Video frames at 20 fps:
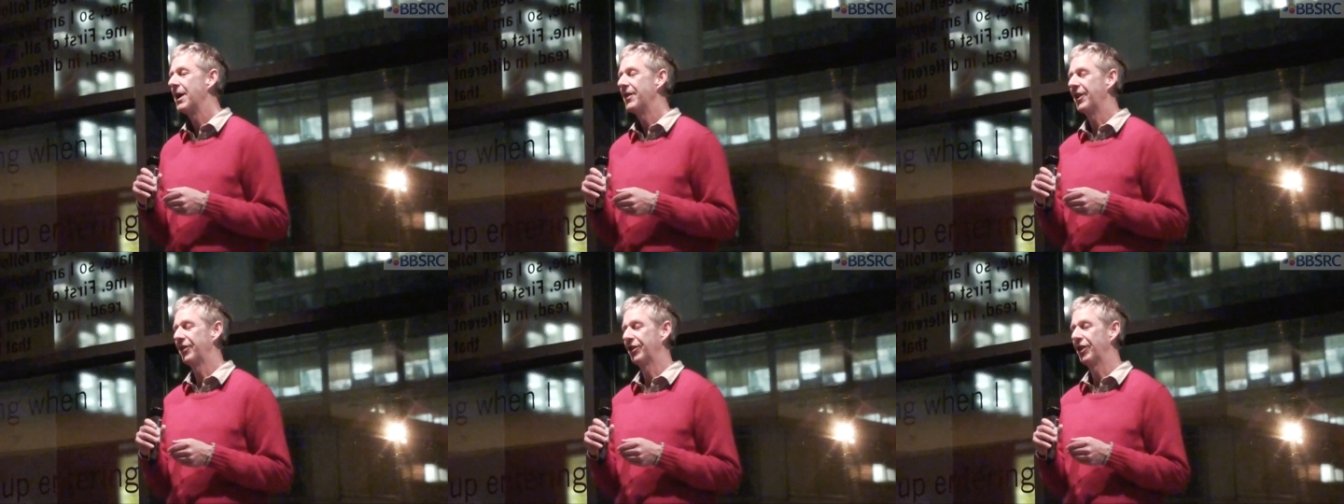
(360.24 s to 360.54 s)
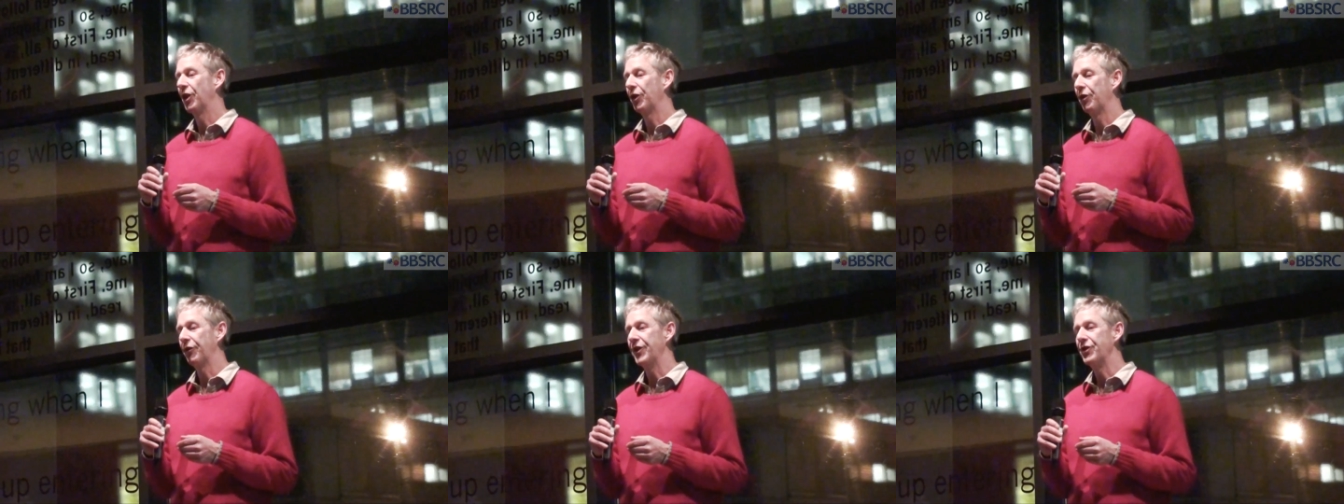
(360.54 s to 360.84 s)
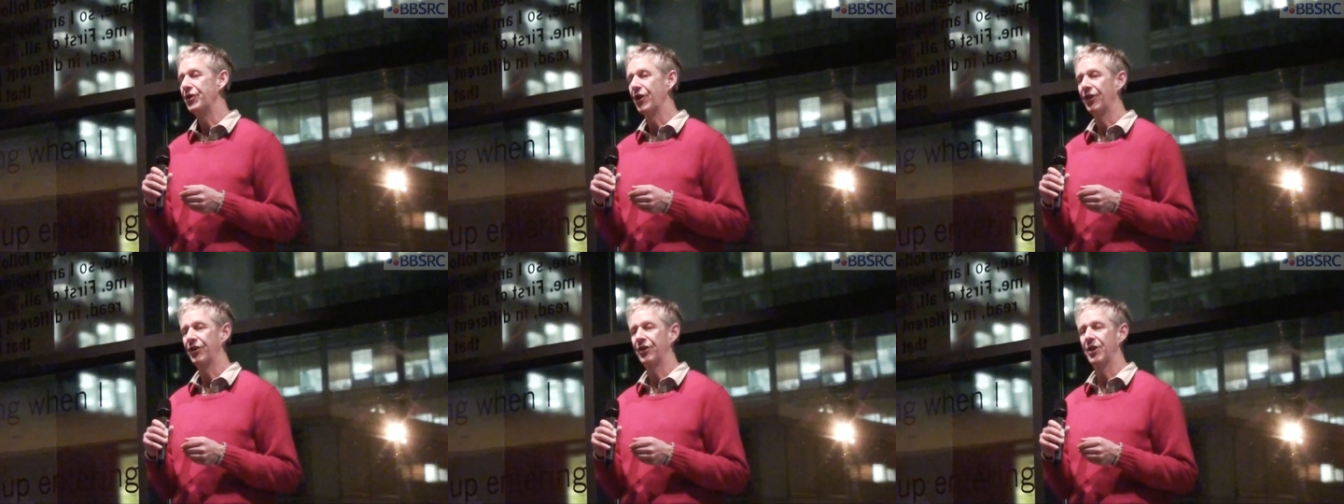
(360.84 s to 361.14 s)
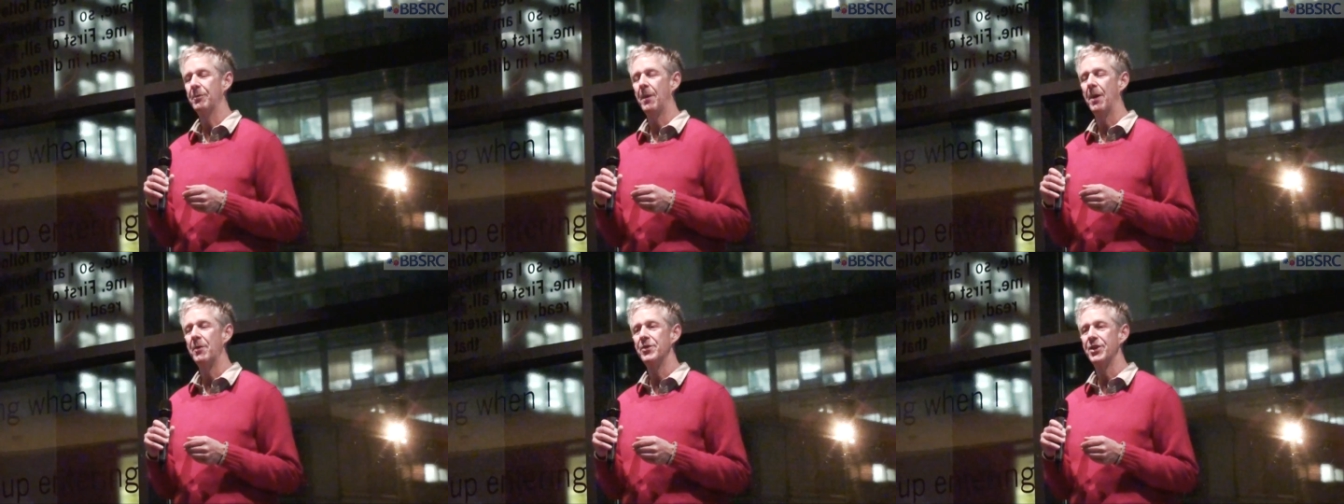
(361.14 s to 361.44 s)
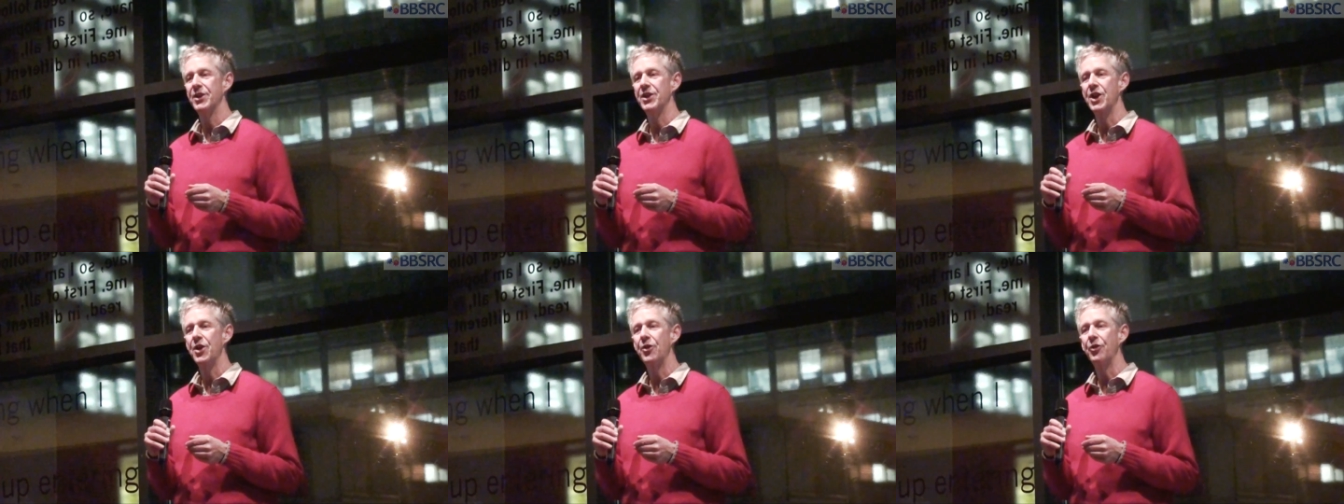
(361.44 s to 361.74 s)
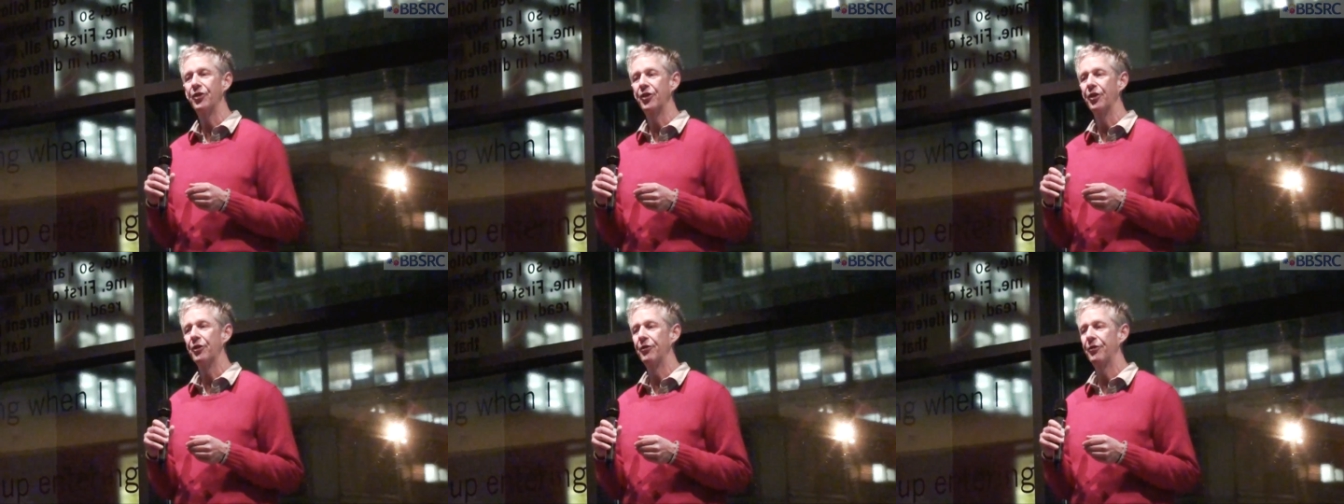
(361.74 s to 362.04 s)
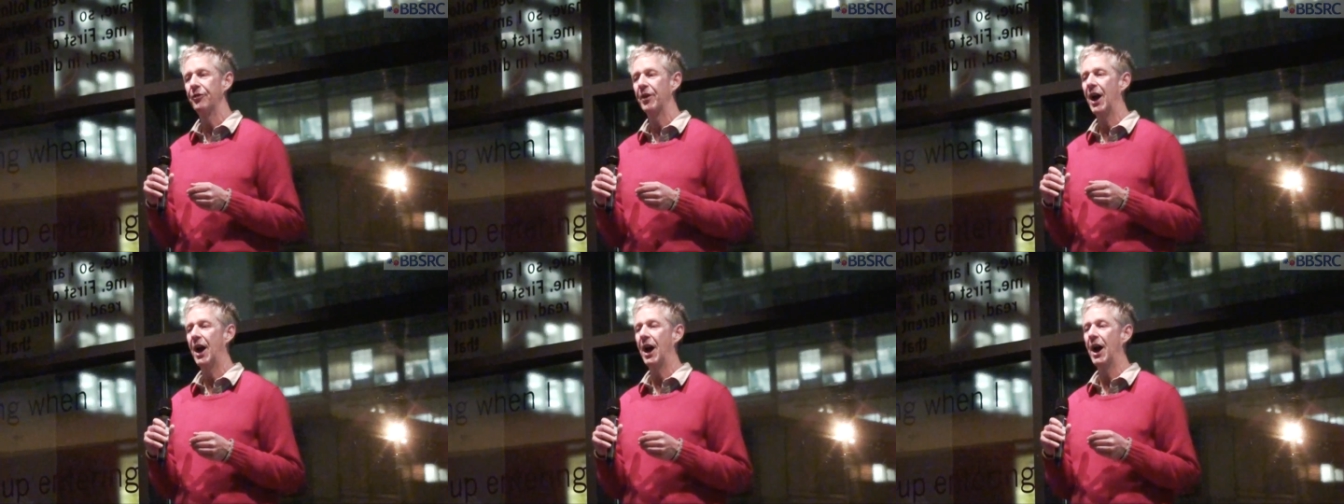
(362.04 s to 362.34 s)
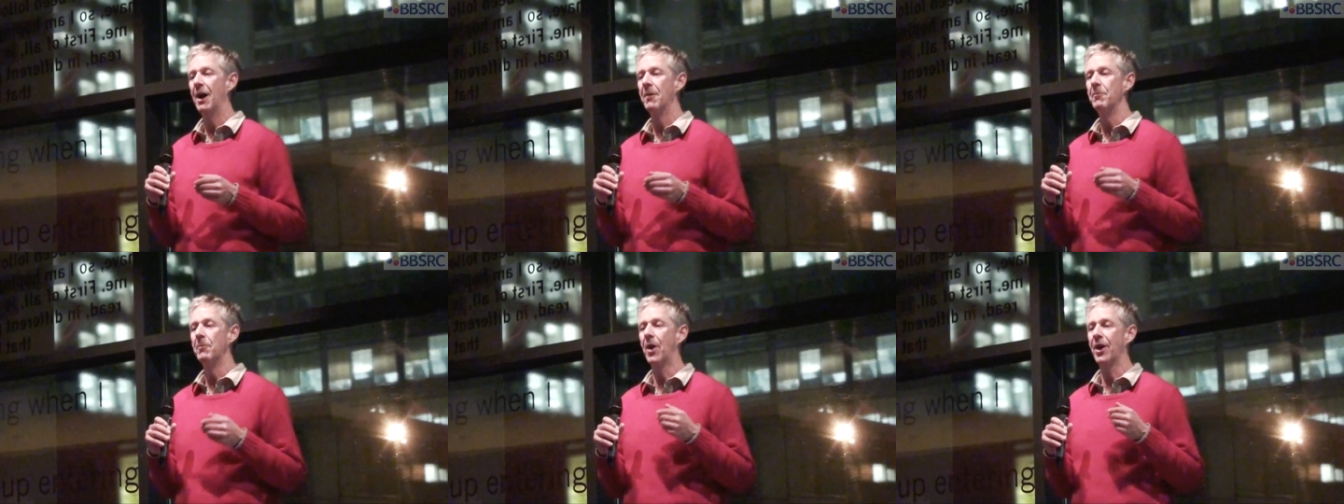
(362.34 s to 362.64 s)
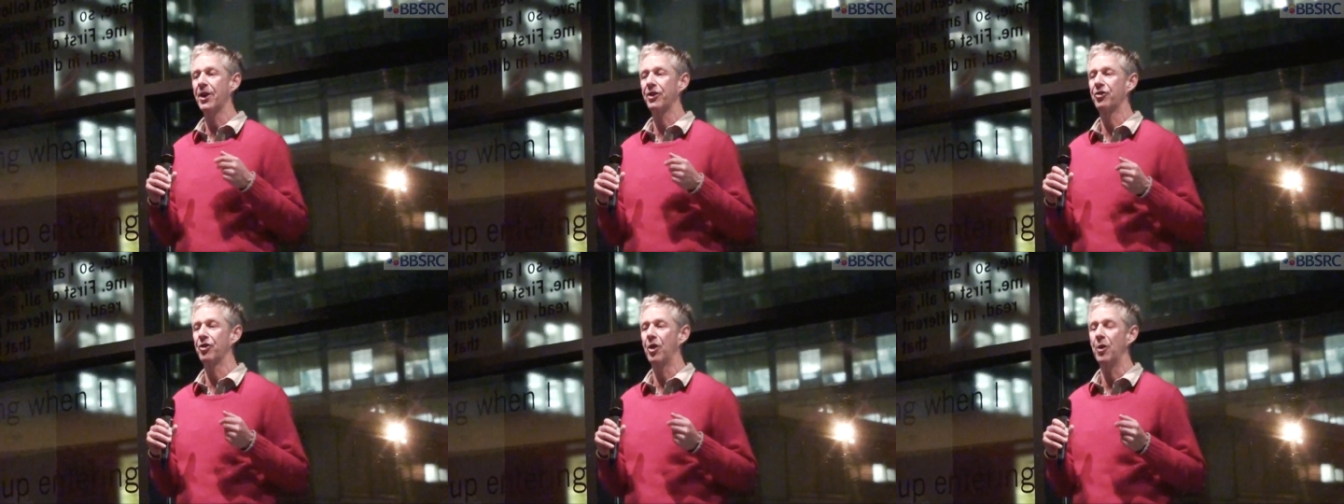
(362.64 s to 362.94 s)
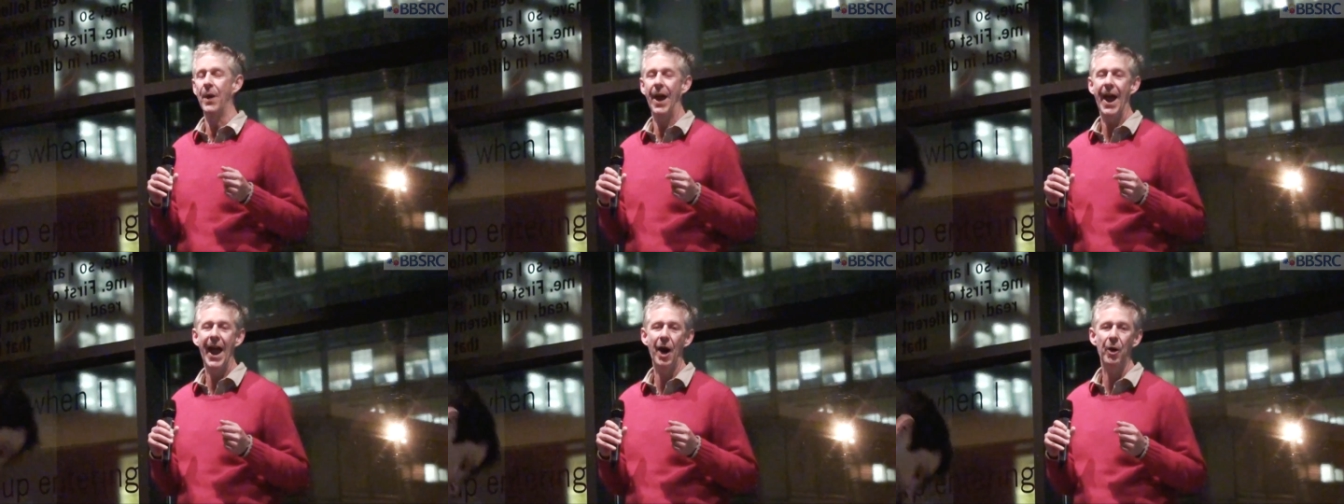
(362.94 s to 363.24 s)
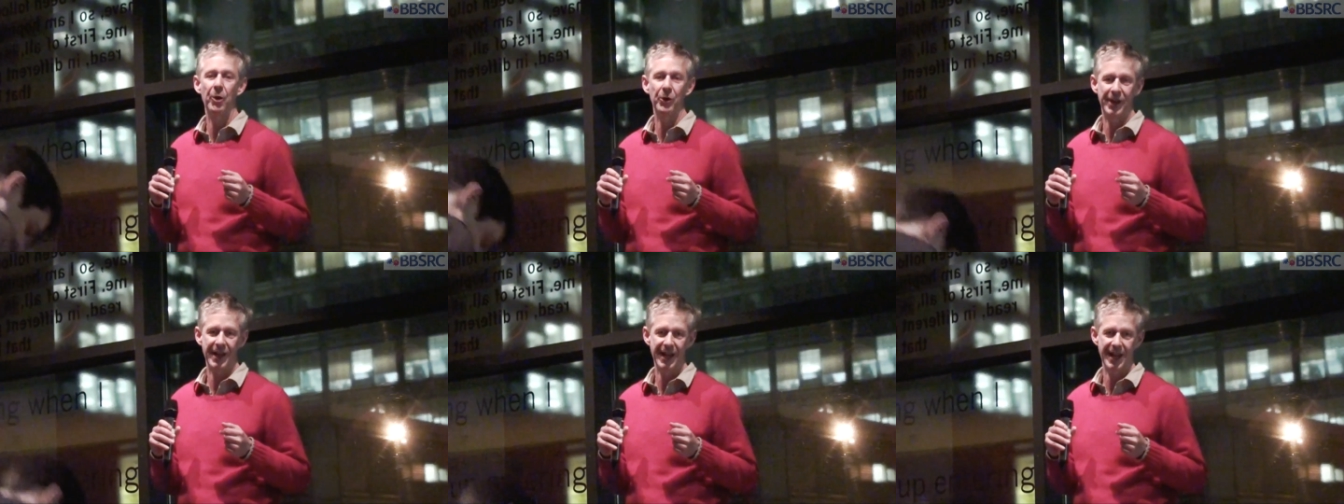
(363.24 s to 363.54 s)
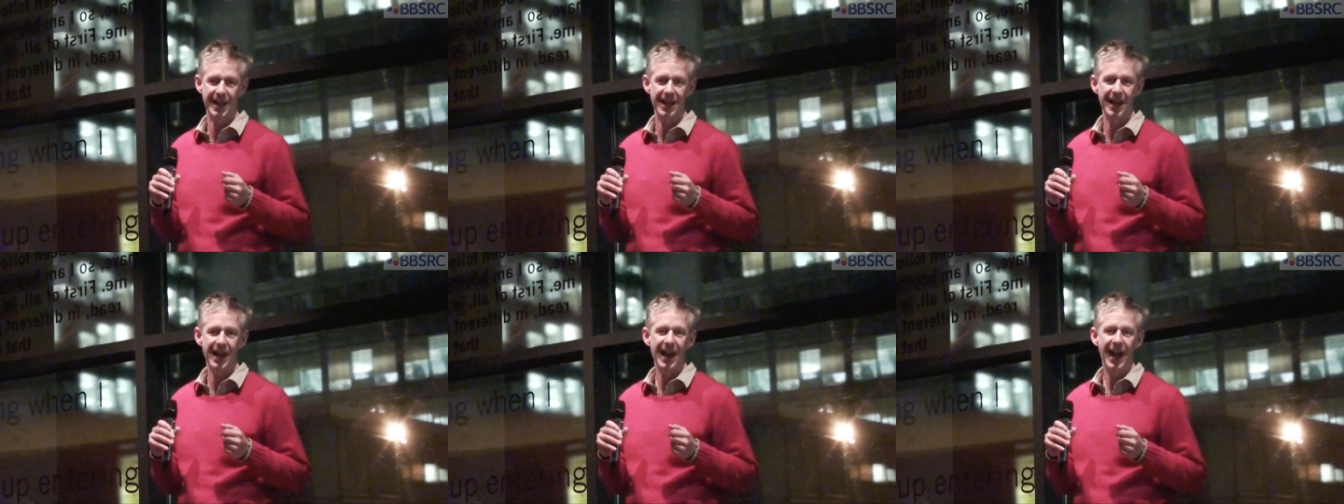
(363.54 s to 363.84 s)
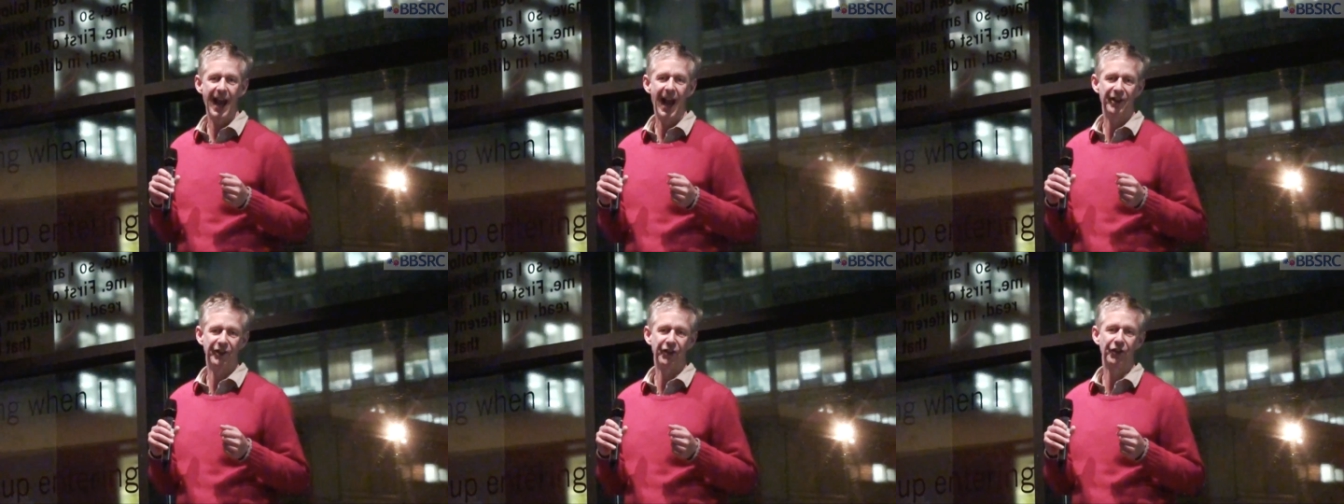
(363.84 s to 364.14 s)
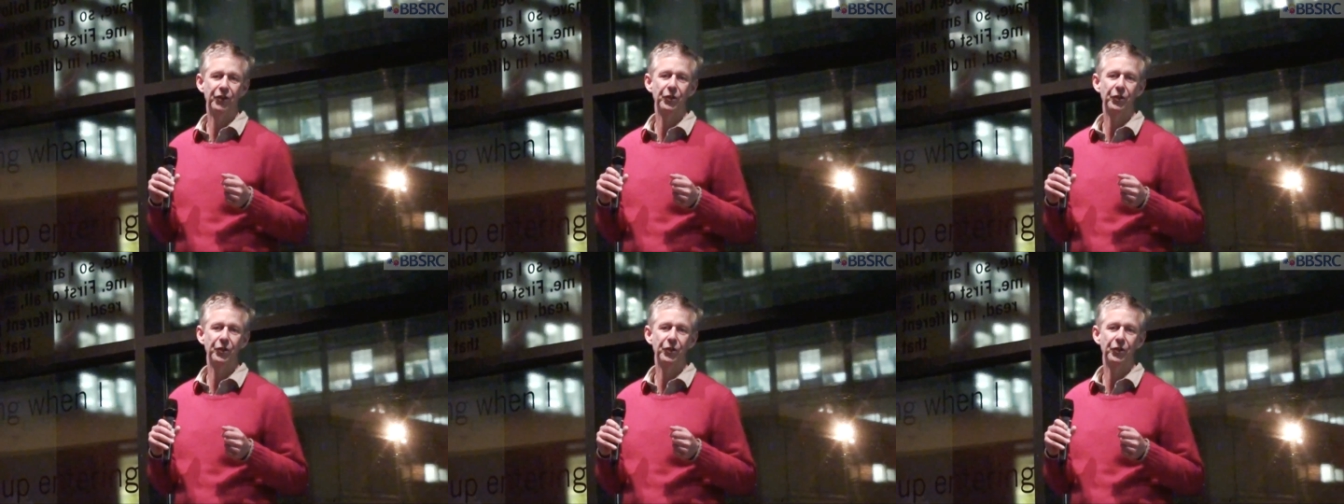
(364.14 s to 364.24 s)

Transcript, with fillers: there's a lot of interest at the moment in use of microalgae as a